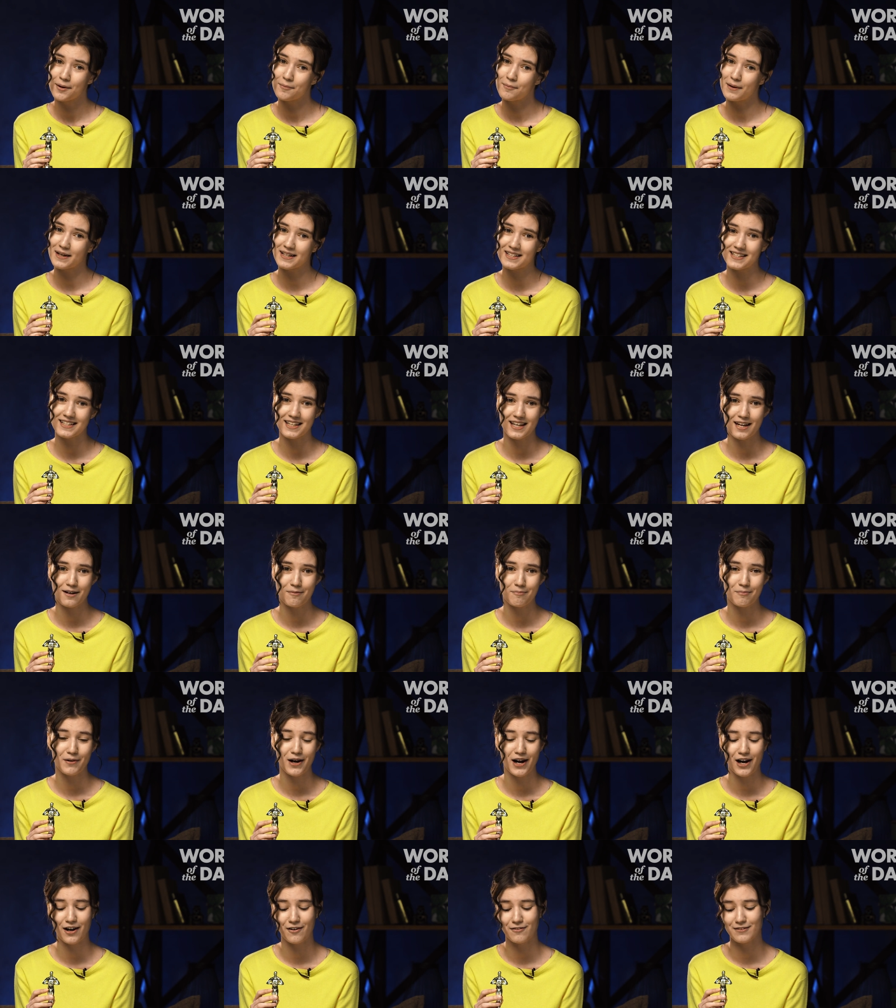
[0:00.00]
My dear
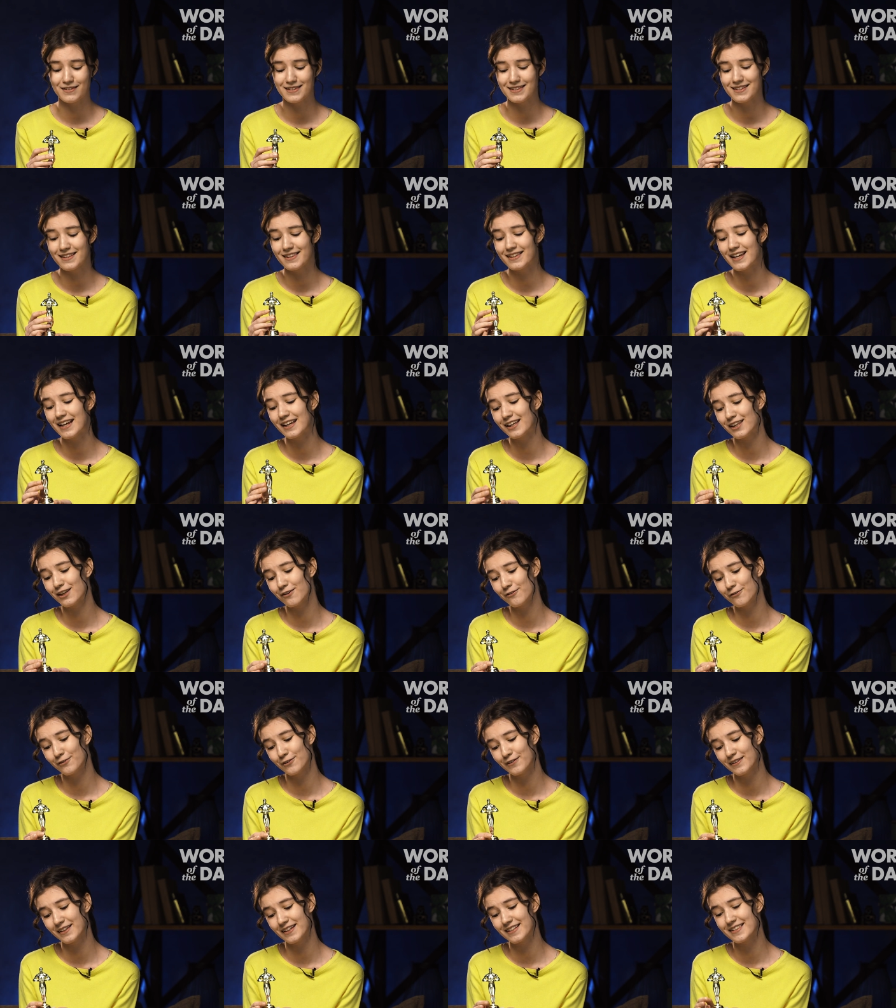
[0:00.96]
parents, thank you
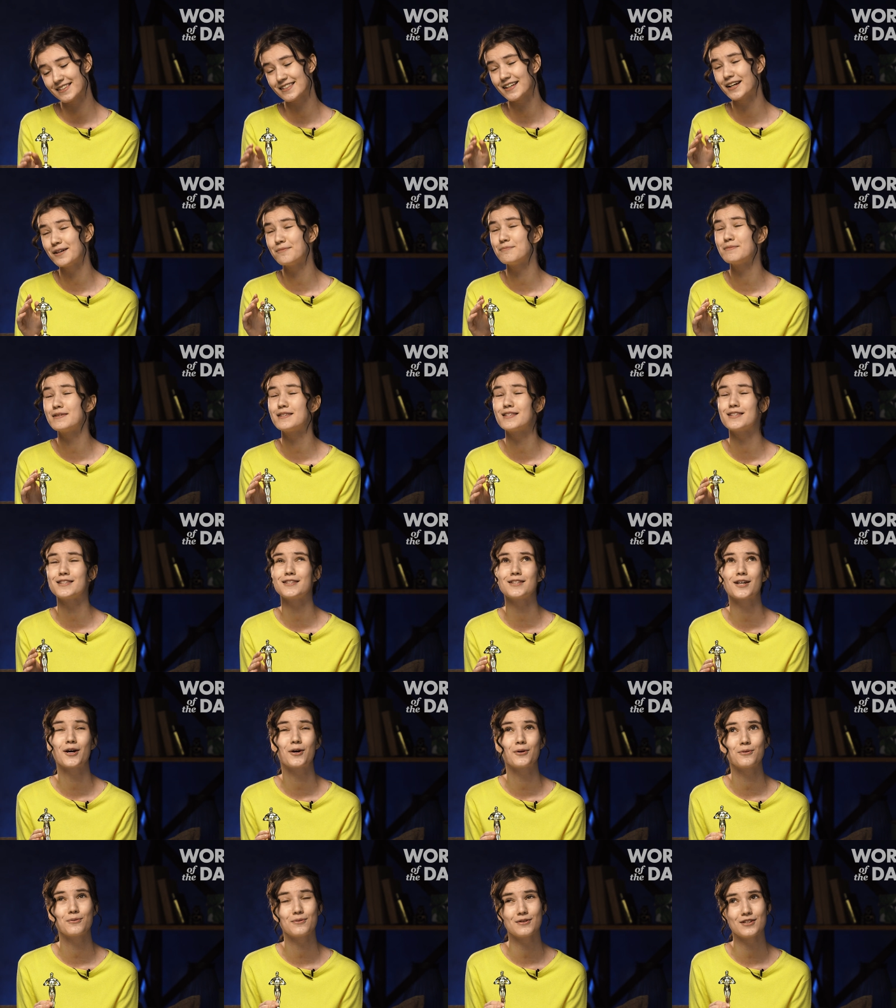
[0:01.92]
for this. I'm
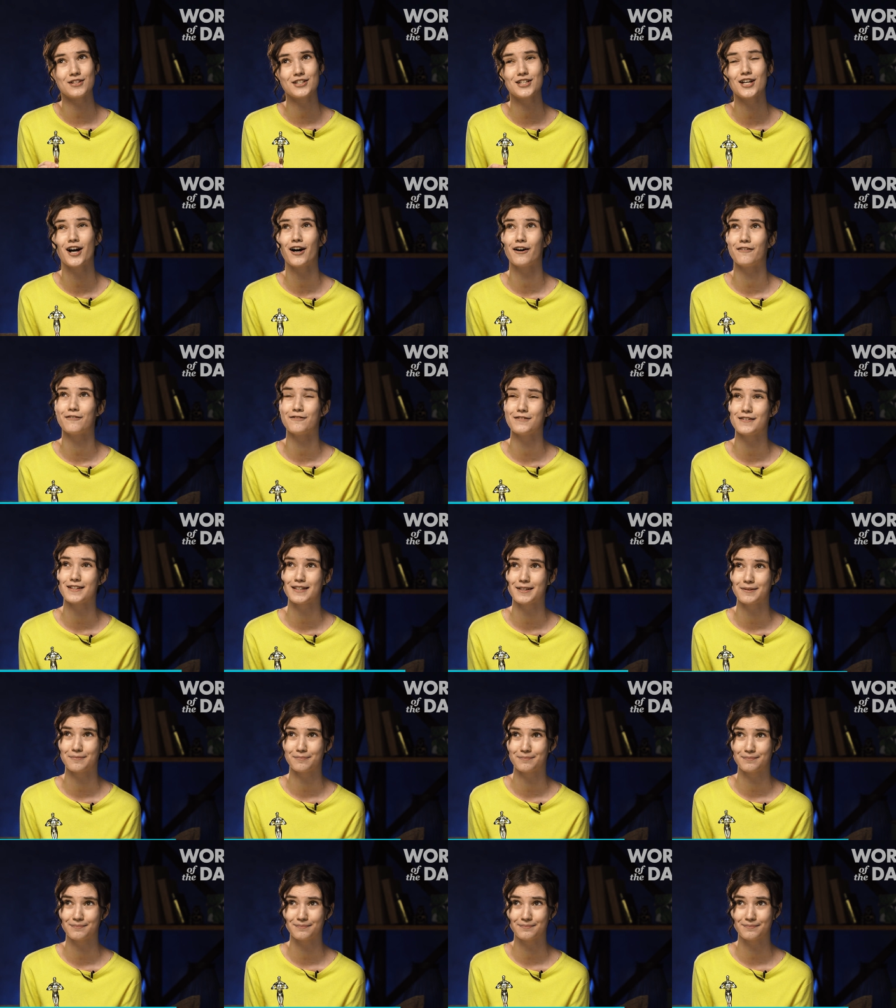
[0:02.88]
so chuffed.